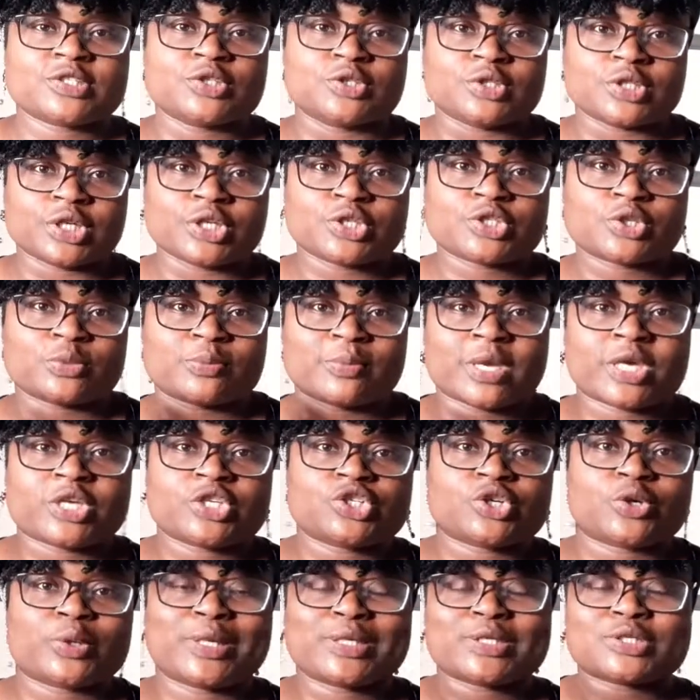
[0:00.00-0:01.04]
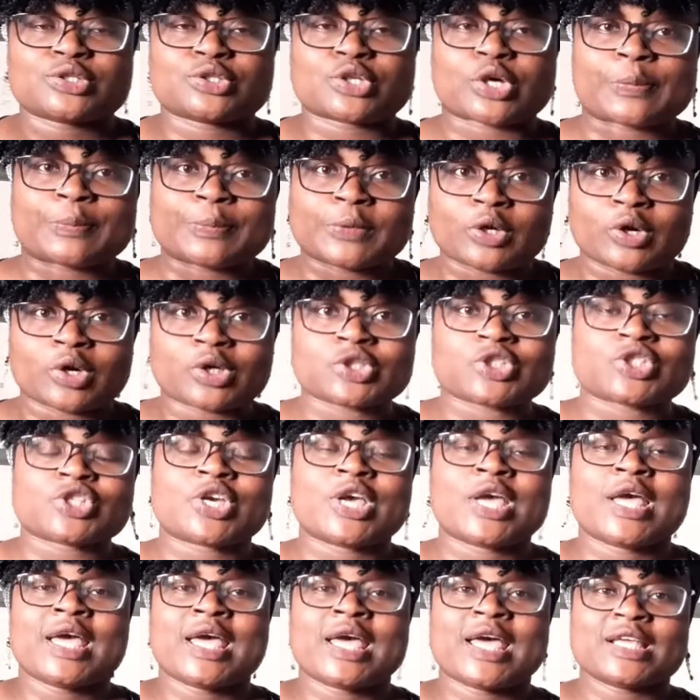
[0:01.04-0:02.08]
You need to make sure it's top notch,
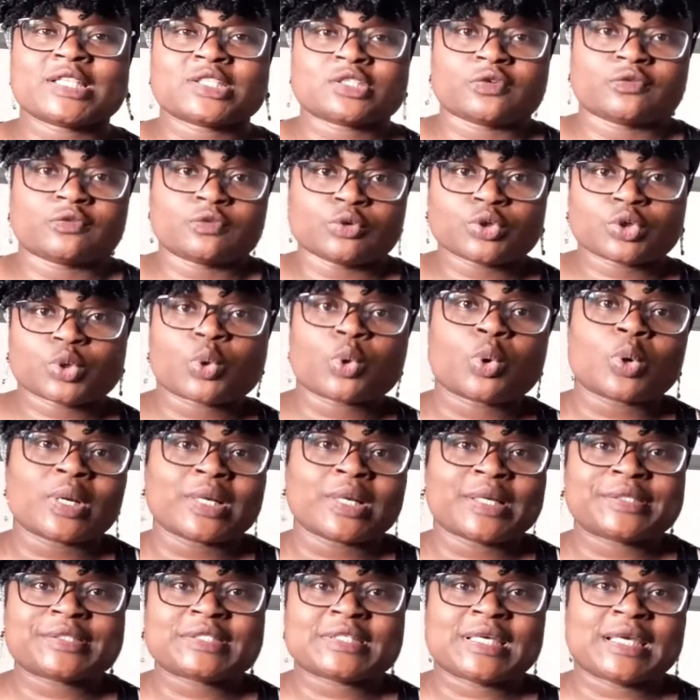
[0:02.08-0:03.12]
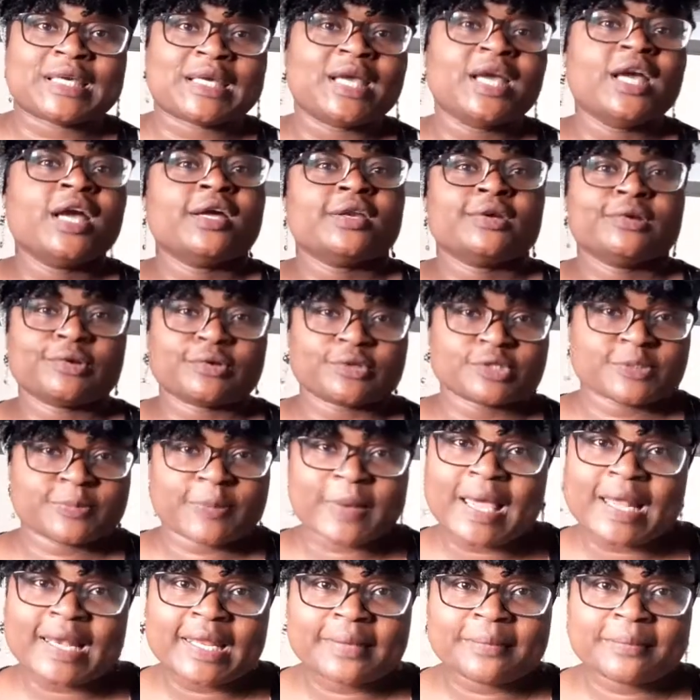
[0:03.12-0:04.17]
it's of good quality, no
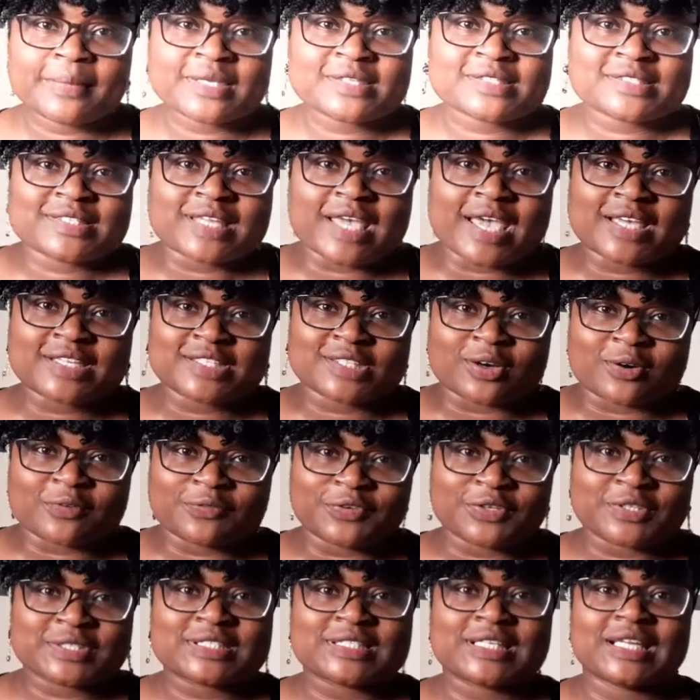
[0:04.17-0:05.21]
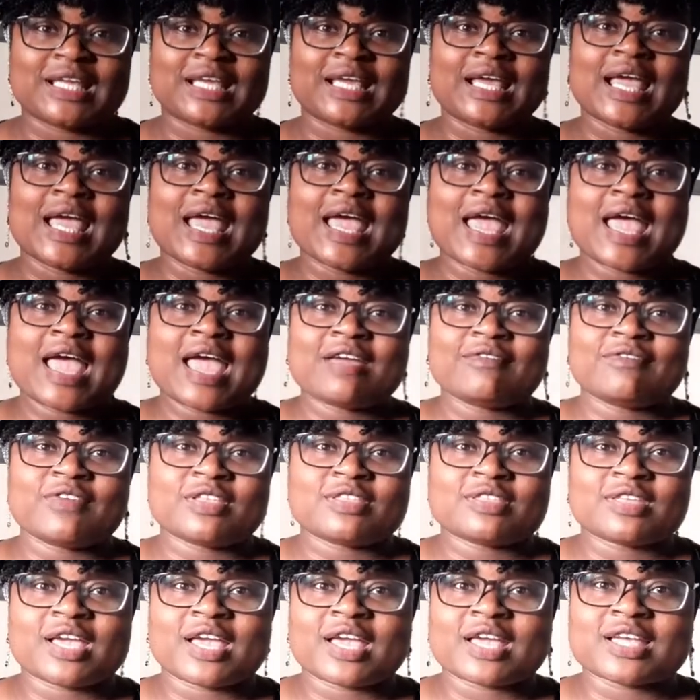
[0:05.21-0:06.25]
spelling mistakes, obviously
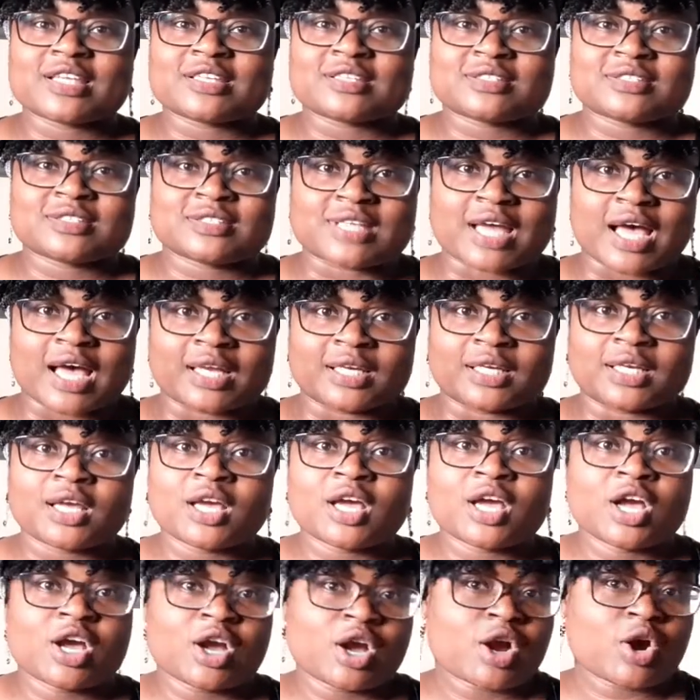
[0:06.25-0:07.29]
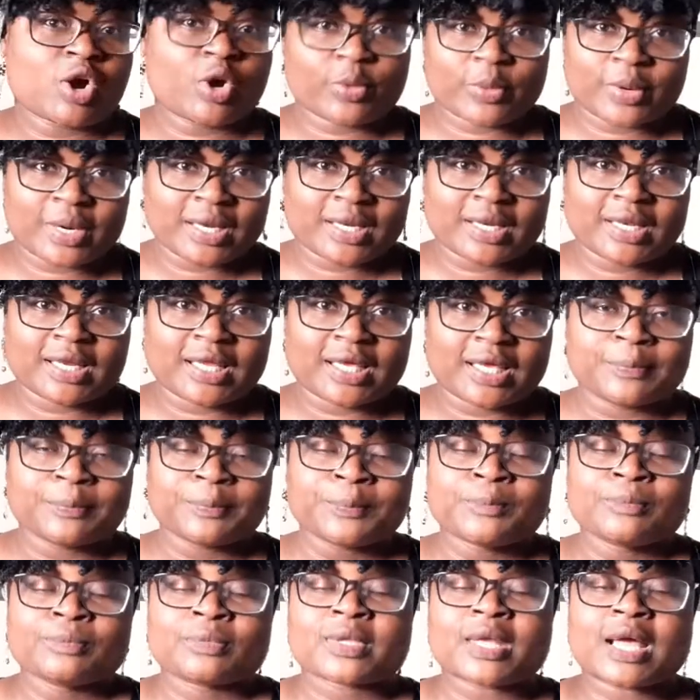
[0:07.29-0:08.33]
everything is done correctly,
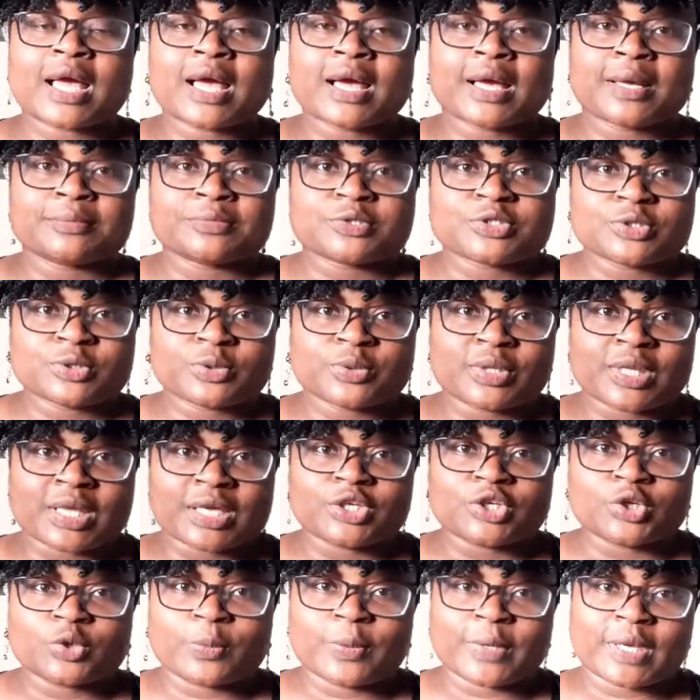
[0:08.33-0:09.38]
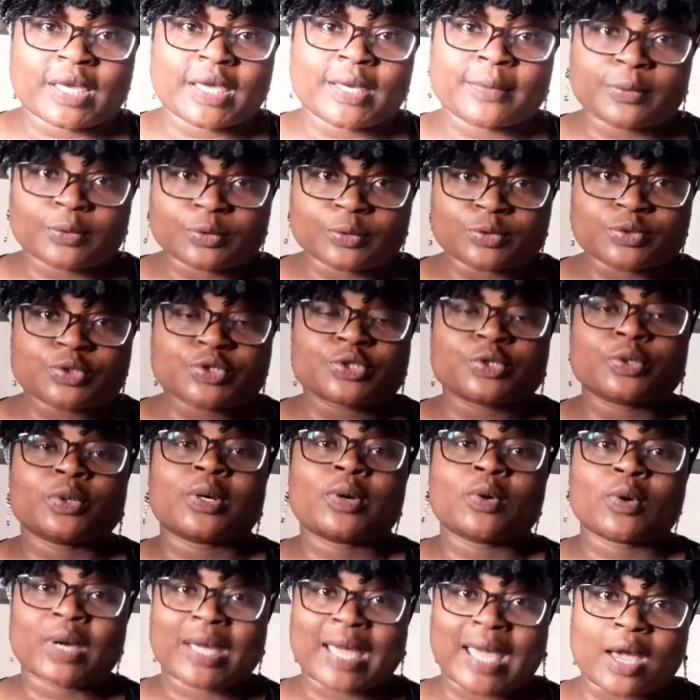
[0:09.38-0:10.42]
so that you'll be able to
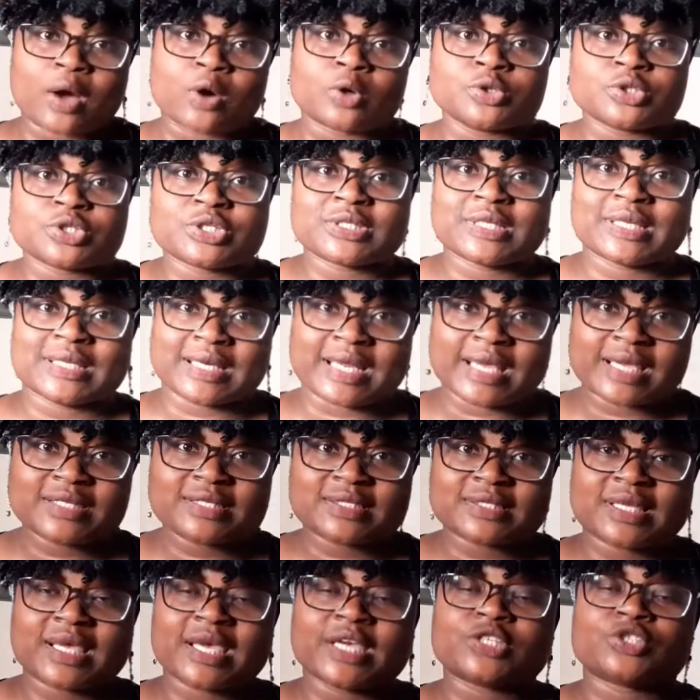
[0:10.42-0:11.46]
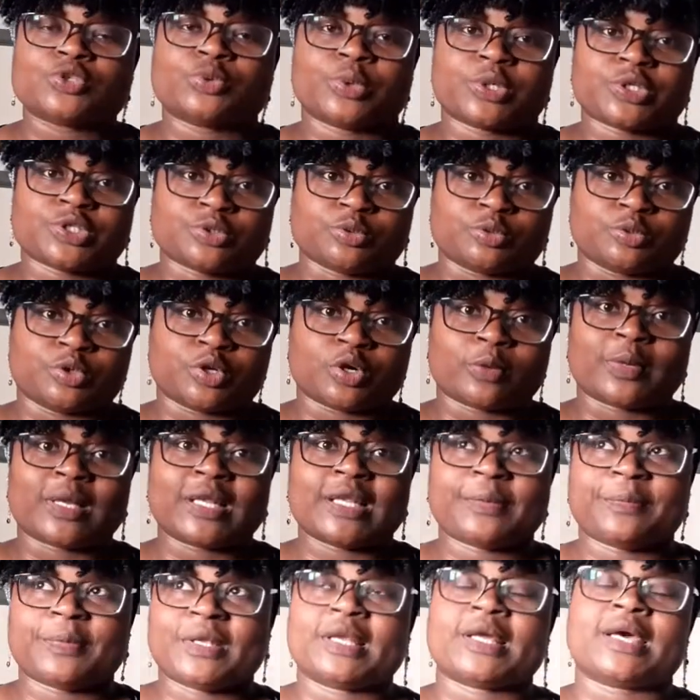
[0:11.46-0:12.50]
get on to the next stage, which will
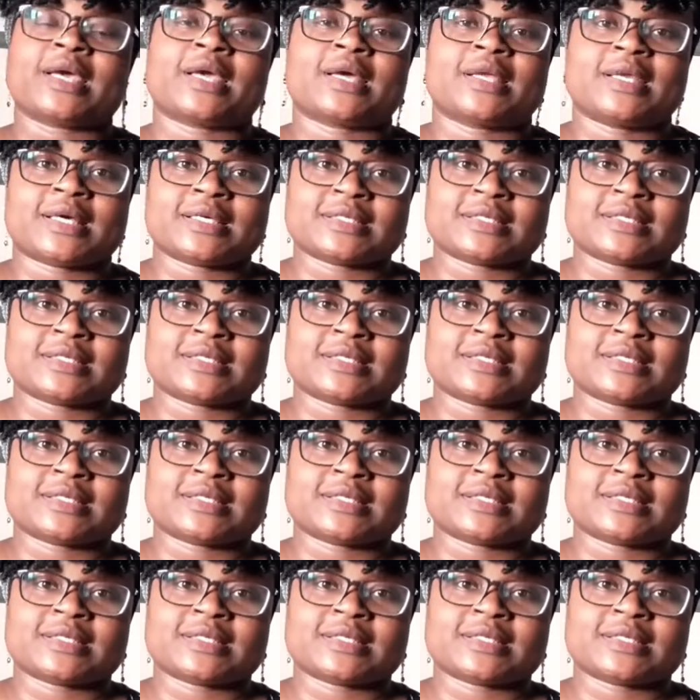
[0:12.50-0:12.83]
normally be like